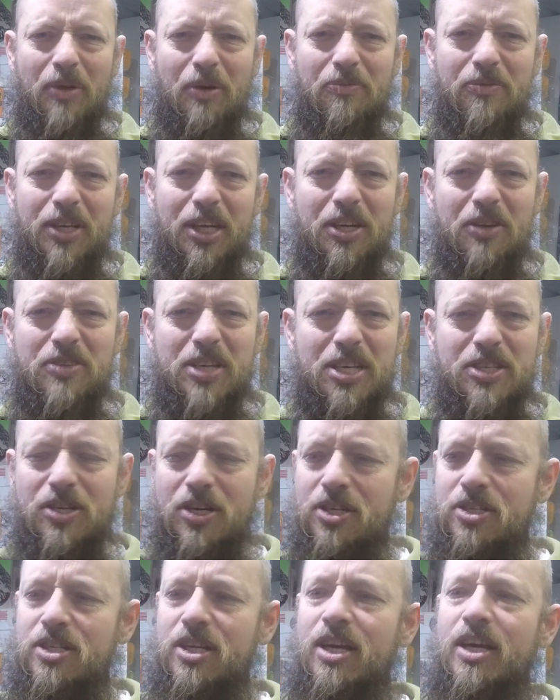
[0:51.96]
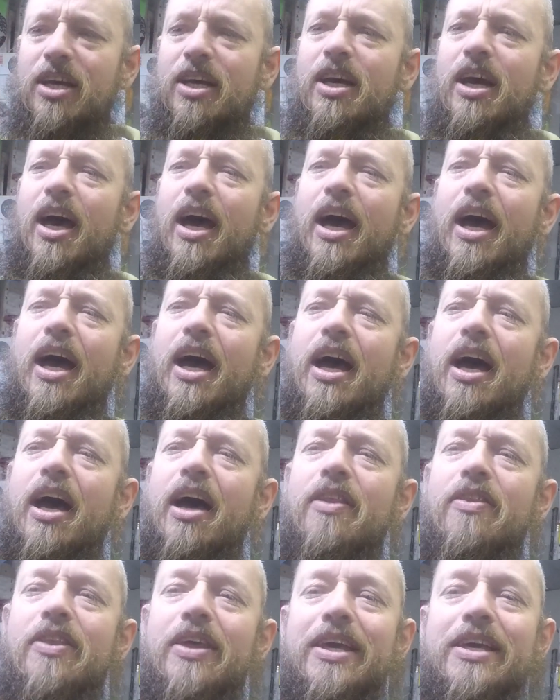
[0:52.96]
They don't taste nice.
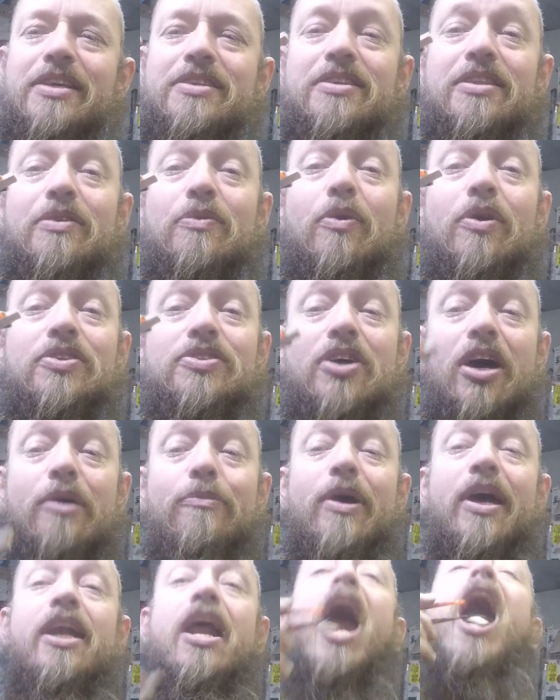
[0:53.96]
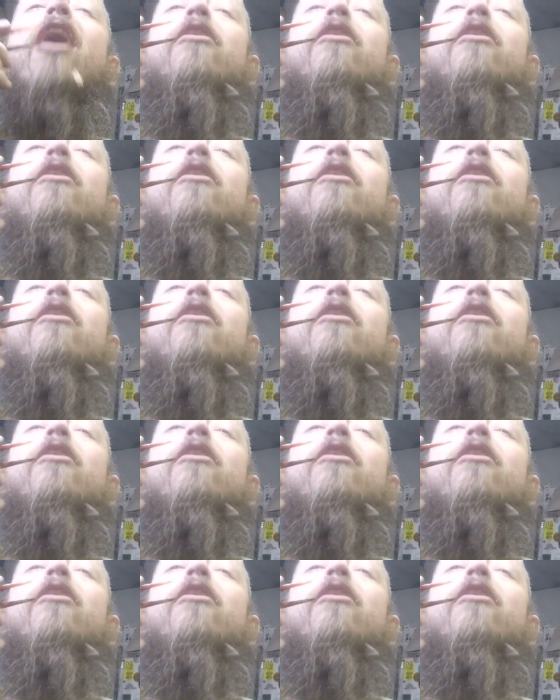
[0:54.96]
And these are the ones I made.